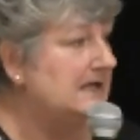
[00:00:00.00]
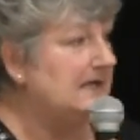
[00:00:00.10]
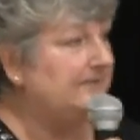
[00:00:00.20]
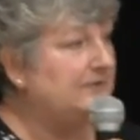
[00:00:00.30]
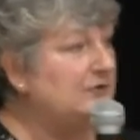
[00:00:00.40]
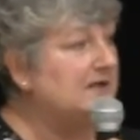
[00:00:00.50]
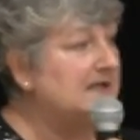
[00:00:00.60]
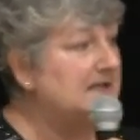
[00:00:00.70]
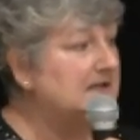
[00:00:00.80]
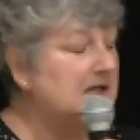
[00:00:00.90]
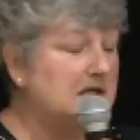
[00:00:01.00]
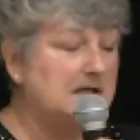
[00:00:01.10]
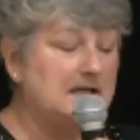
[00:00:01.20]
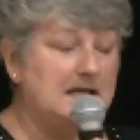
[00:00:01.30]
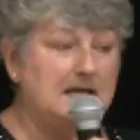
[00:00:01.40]
If you can
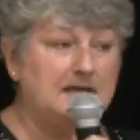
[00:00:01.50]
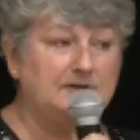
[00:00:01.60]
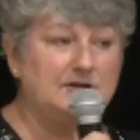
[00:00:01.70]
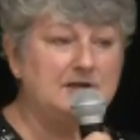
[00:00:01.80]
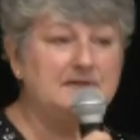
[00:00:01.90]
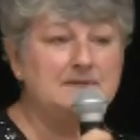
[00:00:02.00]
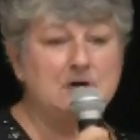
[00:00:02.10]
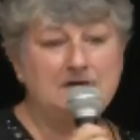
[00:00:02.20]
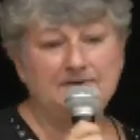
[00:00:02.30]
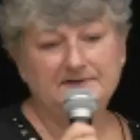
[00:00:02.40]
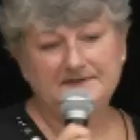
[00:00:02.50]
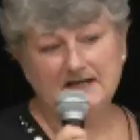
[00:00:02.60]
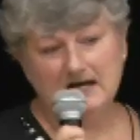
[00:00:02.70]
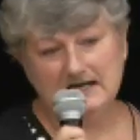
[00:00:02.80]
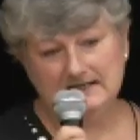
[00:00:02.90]
turn them on their
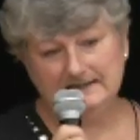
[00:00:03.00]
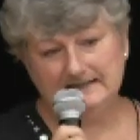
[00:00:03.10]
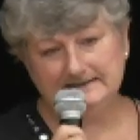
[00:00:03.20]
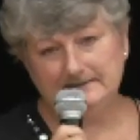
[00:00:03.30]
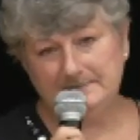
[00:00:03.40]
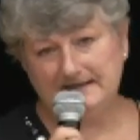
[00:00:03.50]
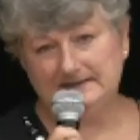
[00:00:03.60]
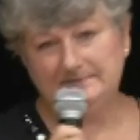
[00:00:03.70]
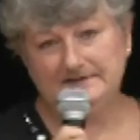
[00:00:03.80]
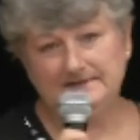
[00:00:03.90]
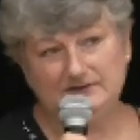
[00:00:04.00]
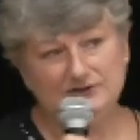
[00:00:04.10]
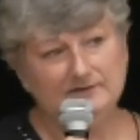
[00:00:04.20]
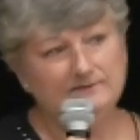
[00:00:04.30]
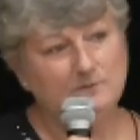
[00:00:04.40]
side, that's the best
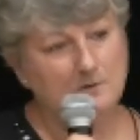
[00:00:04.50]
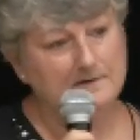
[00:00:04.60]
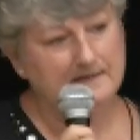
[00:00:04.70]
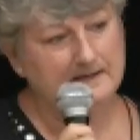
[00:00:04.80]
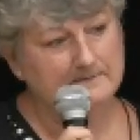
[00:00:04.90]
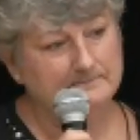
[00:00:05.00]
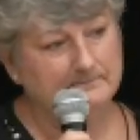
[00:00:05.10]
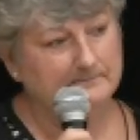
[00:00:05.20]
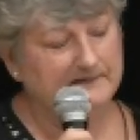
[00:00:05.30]
position for them,